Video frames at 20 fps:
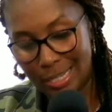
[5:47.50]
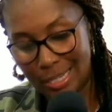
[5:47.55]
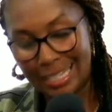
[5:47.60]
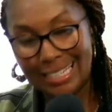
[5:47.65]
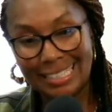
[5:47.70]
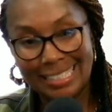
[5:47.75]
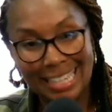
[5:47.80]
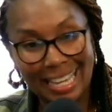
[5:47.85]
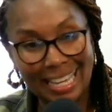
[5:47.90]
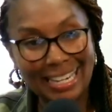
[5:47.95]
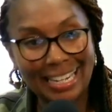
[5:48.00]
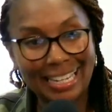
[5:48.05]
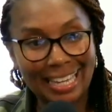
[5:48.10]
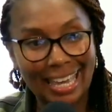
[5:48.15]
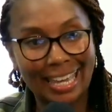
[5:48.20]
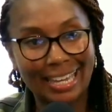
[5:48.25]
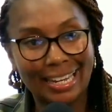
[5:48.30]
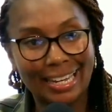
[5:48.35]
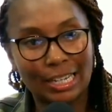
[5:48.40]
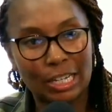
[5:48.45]

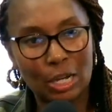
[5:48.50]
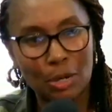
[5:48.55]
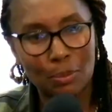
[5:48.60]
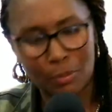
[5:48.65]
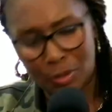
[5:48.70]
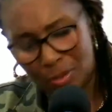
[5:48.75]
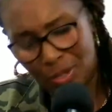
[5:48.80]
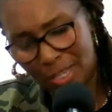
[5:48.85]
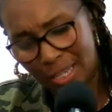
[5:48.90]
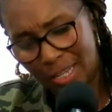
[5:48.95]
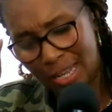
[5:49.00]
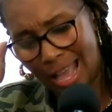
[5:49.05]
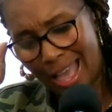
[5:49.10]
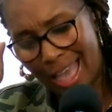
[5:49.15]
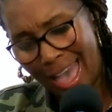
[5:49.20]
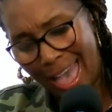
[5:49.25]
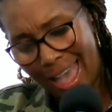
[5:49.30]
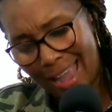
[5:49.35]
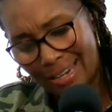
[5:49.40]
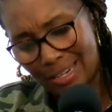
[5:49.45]
dedicated community
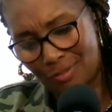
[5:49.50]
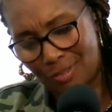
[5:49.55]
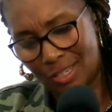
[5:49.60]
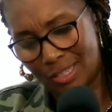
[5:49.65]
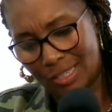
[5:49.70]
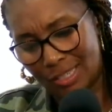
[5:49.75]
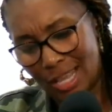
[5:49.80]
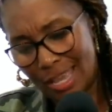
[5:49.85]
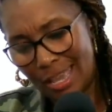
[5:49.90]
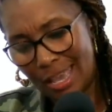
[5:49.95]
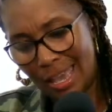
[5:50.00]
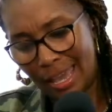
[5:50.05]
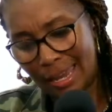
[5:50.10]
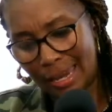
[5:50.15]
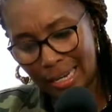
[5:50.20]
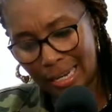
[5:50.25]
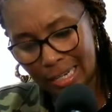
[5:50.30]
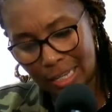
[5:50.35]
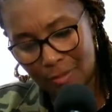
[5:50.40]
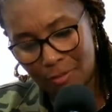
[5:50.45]
activist, and a
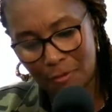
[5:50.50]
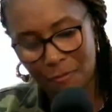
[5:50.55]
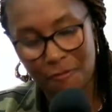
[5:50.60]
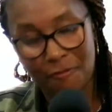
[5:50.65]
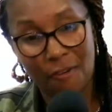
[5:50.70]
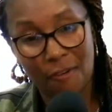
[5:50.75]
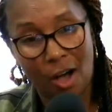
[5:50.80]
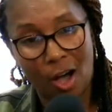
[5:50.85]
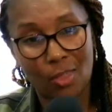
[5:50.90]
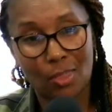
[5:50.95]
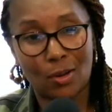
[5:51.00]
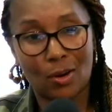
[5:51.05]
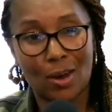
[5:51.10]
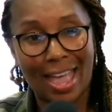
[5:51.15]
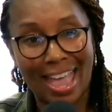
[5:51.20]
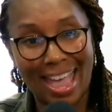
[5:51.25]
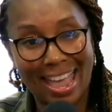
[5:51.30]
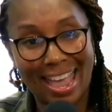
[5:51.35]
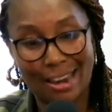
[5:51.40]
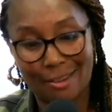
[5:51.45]
loving father
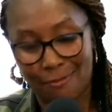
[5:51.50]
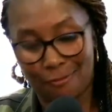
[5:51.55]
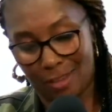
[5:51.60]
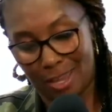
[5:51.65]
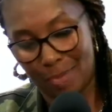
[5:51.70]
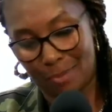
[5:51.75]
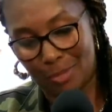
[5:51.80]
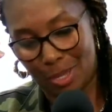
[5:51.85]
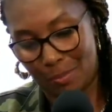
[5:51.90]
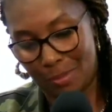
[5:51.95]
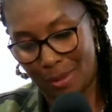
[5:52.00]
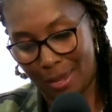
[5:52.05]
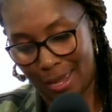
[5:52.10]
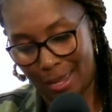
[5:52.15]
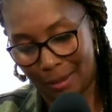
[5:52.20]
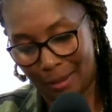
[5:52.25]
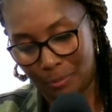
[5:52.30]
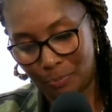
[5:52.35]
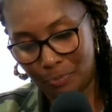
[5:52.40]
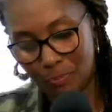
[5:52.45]
and family
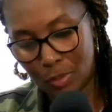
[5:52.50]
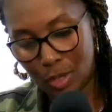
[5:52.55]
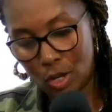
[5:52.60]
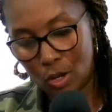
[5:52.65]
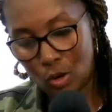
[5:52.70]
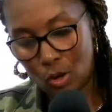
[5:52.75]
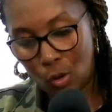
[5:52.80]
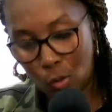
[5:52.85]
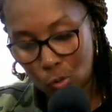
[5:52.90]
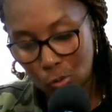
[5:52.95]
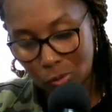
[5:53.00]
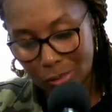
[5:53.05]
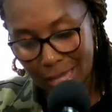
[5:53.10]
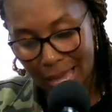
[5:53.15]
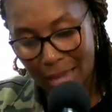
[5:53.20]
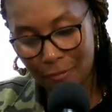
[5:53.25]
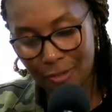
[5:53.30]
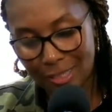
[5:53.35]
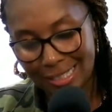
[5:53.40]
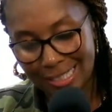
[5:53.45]
man whose
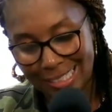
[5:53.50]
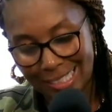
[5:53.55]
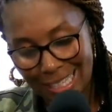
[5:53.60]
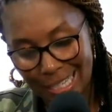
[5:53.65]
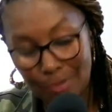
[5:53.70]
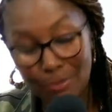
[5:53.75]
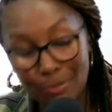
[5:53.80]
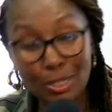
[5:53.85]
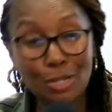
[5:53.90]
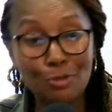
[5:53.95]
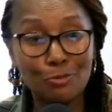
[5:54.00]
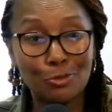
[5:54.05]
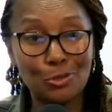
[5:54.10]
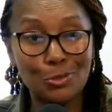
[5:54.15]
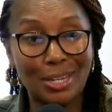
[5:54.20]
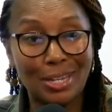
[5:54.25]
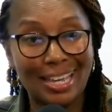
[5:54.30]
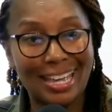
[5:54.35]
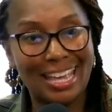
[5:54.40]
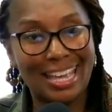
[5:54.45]
life is deeply
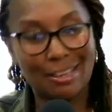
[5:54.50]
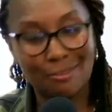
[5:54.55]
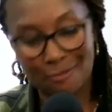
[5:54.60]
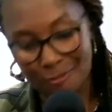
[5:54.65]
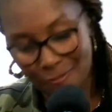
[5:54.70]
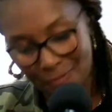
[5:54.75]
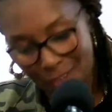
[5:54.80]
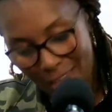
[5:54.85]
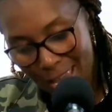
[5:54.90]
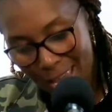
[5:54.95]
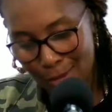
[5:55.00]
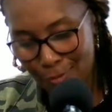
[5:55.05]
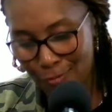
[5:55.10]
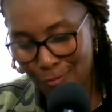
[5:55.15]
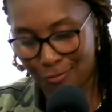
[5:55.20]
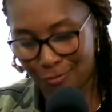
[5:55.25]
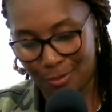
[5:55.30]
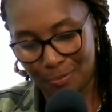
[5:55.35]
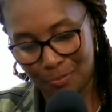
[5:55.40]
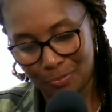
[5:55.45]
rooted in
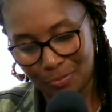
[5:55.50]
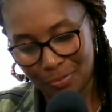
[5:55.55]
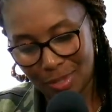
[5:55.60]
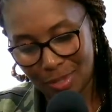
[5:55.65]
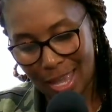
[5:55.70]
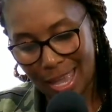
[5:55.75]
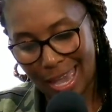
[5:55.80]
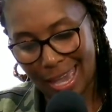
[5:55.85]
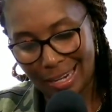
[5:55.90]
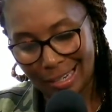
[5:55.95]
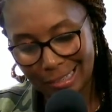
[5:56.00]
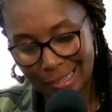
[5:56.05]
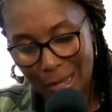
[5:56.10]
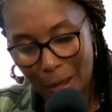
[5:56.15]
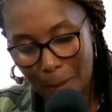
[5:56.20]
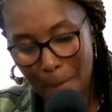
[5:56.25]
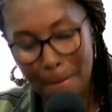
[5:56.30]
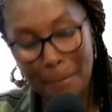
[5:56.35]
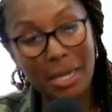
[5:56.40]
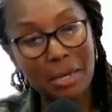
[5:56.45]
faith and a
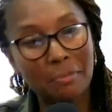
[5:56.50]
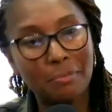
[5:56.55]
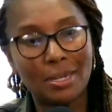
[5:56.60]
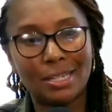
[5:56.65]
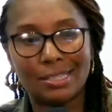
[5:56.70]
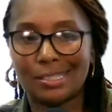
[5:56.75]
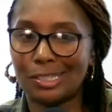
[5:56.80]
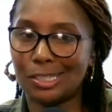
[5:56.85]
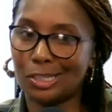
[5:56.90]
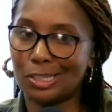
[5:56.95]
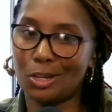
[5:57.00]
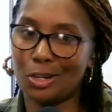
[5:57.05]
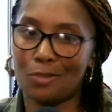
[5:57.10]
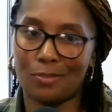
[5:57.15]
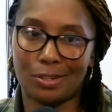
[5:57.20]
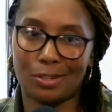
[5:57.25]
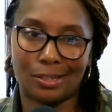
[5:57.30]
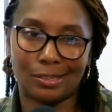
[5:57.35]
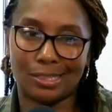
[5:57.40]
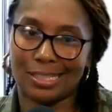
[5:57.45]
commitment to
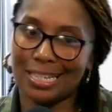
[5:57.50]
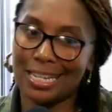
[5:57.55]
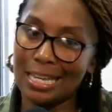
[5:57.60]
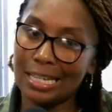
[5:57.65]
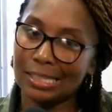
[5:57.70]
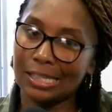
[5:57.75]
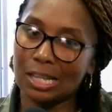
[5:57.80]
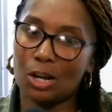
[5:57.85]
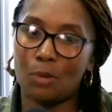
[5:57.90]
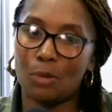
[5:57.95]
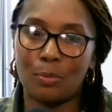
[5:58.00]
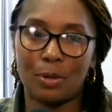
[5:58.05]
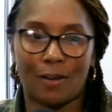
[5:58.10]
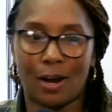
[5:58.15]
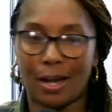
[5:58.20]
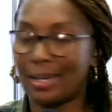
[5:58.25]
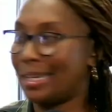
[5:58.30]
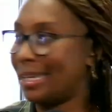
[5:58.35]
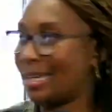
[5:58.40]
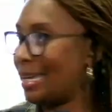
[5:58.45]
serving others. See, he sold me
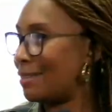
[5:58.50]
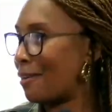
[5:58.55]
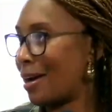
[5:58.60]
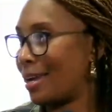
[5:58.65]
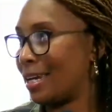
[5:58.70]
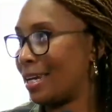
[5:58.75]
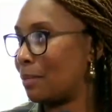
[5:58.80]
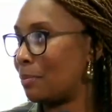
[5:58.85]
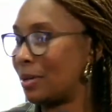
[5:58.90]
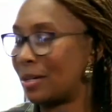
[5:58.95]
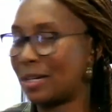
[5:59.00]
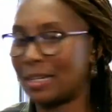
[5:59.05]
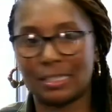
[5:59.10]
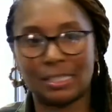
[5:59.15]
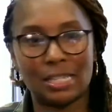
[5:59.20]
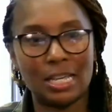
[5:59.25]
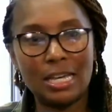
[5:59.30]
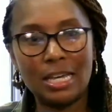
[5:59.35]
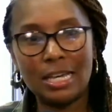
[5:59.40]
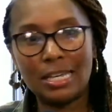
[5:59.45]
right then, right there, because
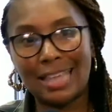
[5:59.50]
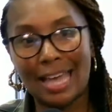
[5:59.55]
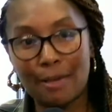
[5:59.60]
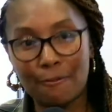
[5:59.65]
that